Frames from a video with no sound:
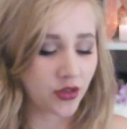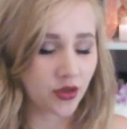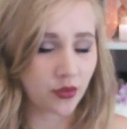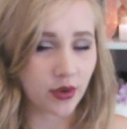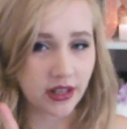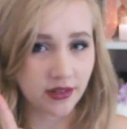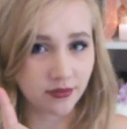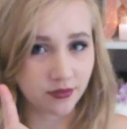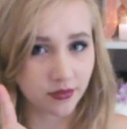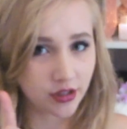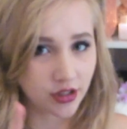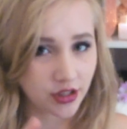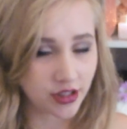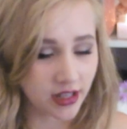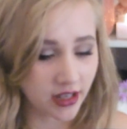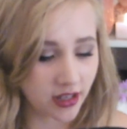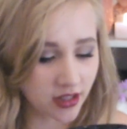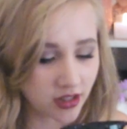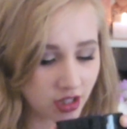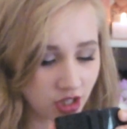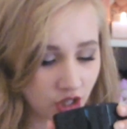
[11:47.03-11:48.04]
Wait, 2
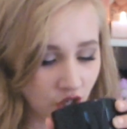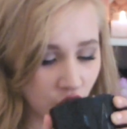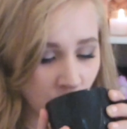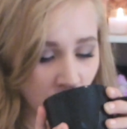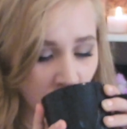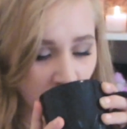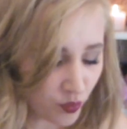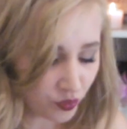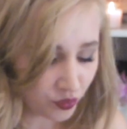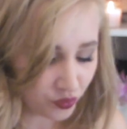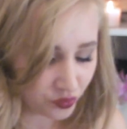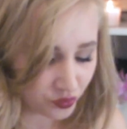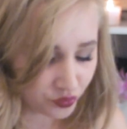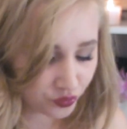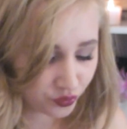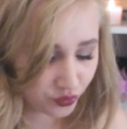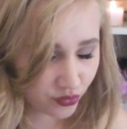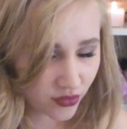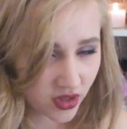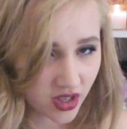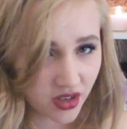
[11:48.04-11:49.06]
seconds.
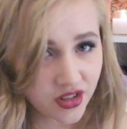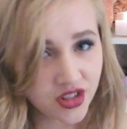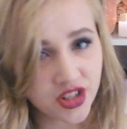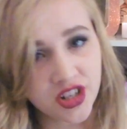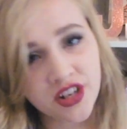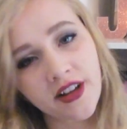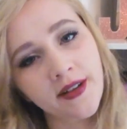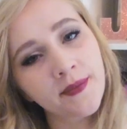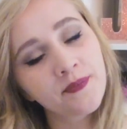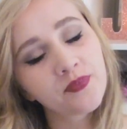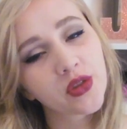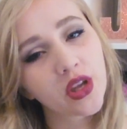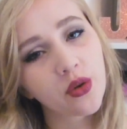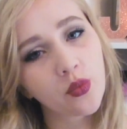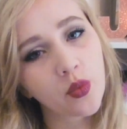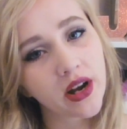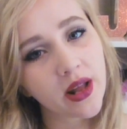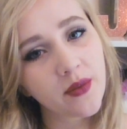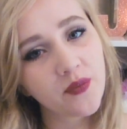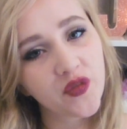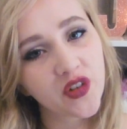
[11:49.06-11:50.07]
Do you know,
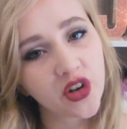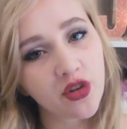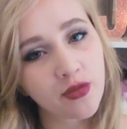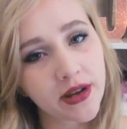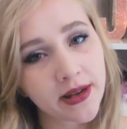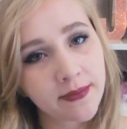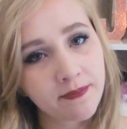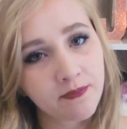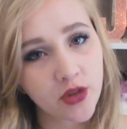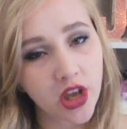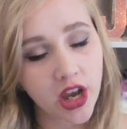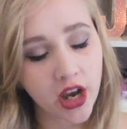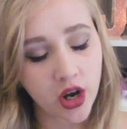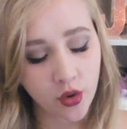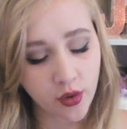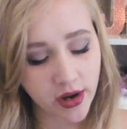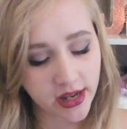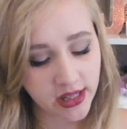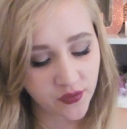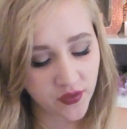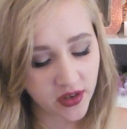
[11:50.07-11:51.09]
when I'm filming, I
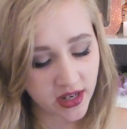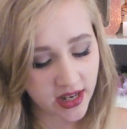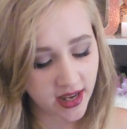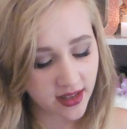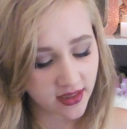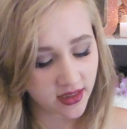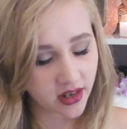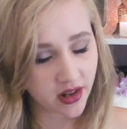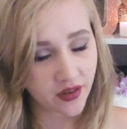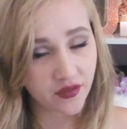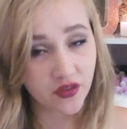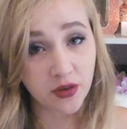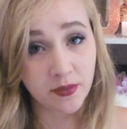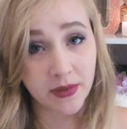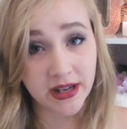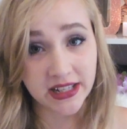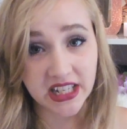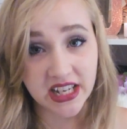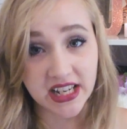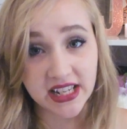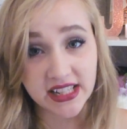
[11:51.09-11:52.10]
always forget that I've got
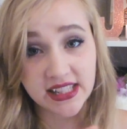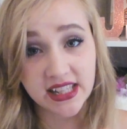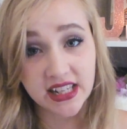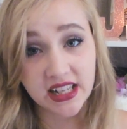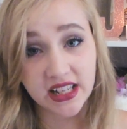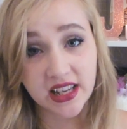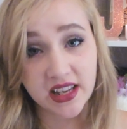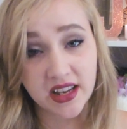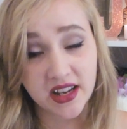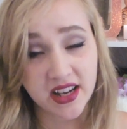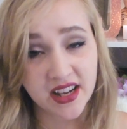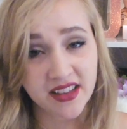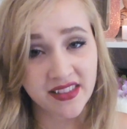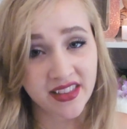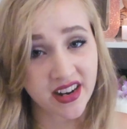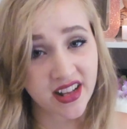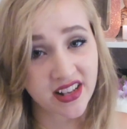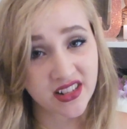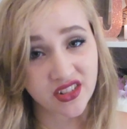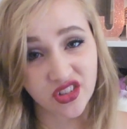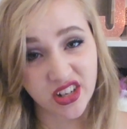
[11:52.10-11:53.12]
my tea sitting here and then
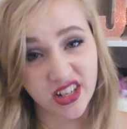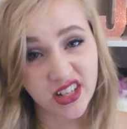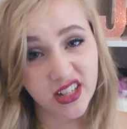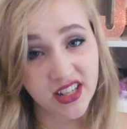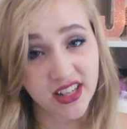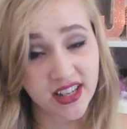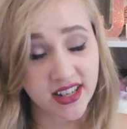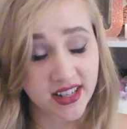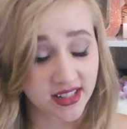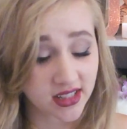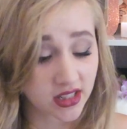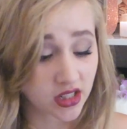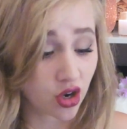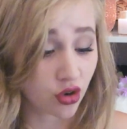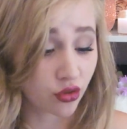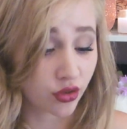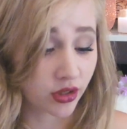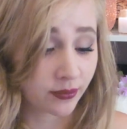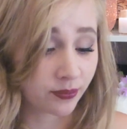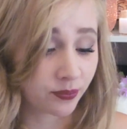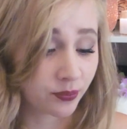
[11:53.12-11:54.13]
I drink it and it's
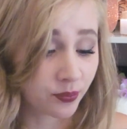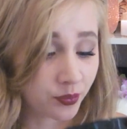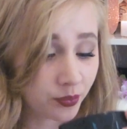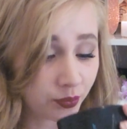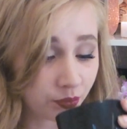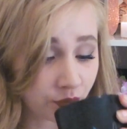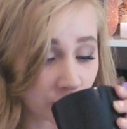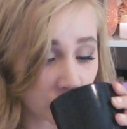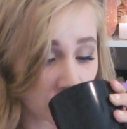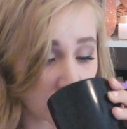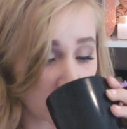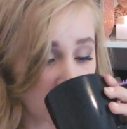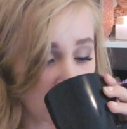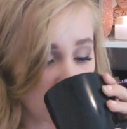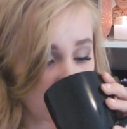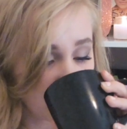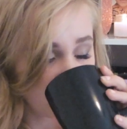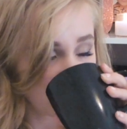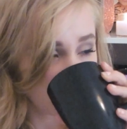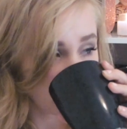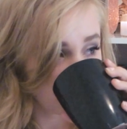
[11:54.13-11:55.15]
cold.
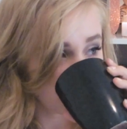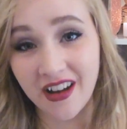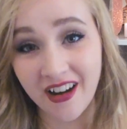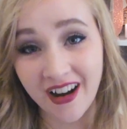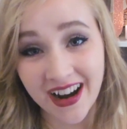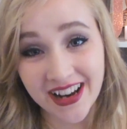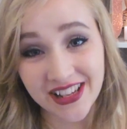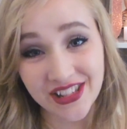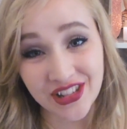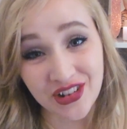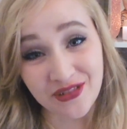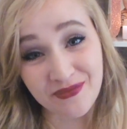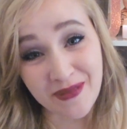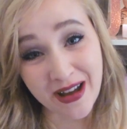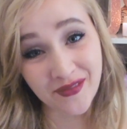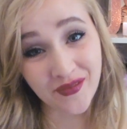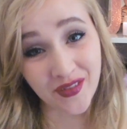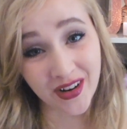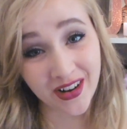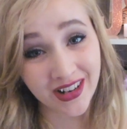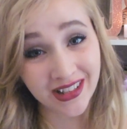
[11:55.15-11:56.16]
Alright, so my
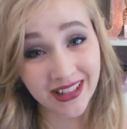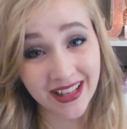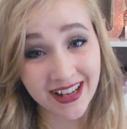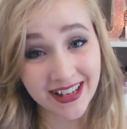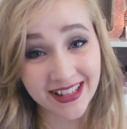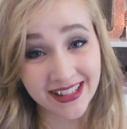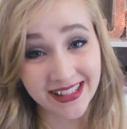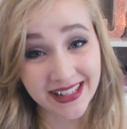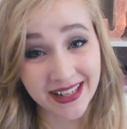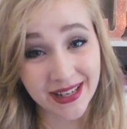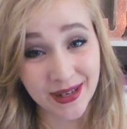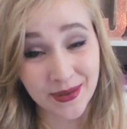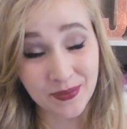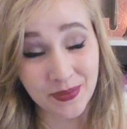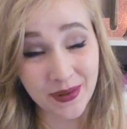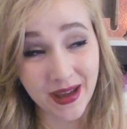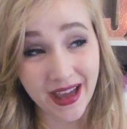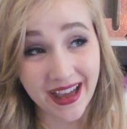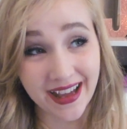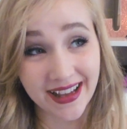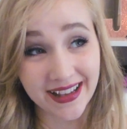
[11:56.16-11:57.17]
very last tip,
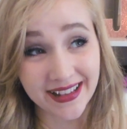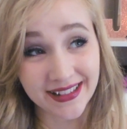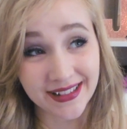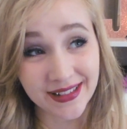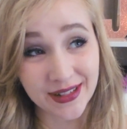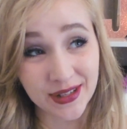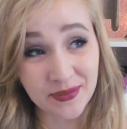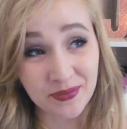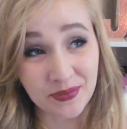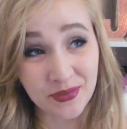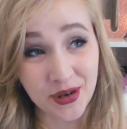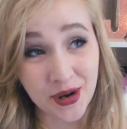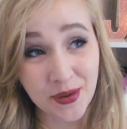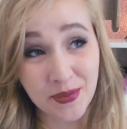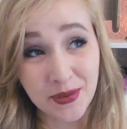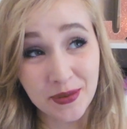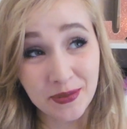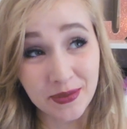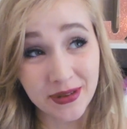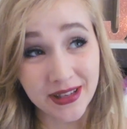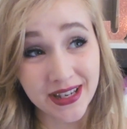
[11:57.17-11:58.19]
and
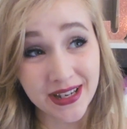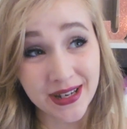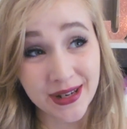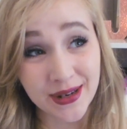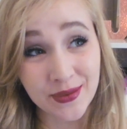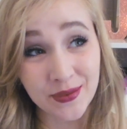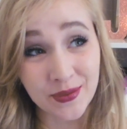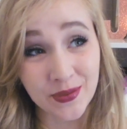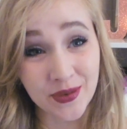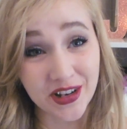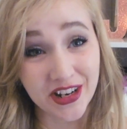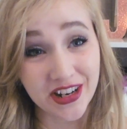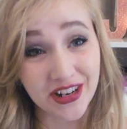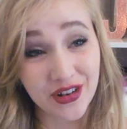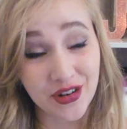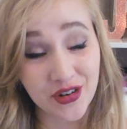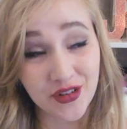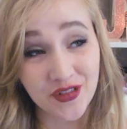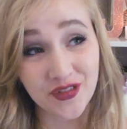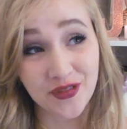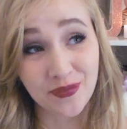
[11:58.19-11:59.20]
probably one
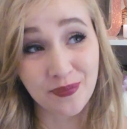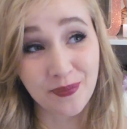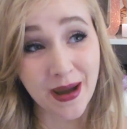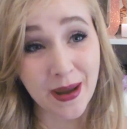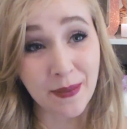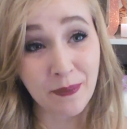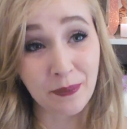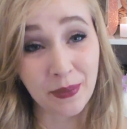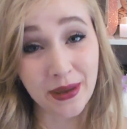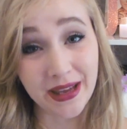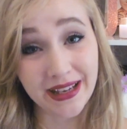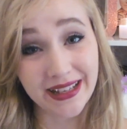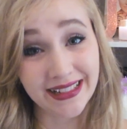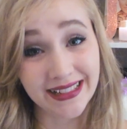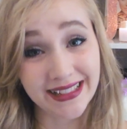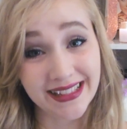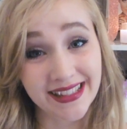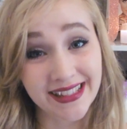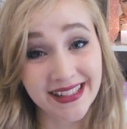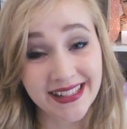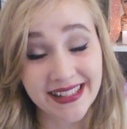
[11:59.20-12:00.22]
of my
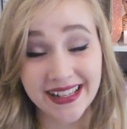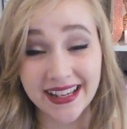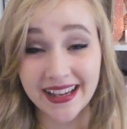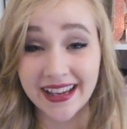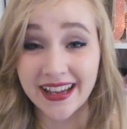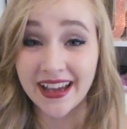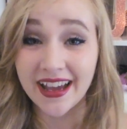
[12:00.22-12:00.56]
biggest.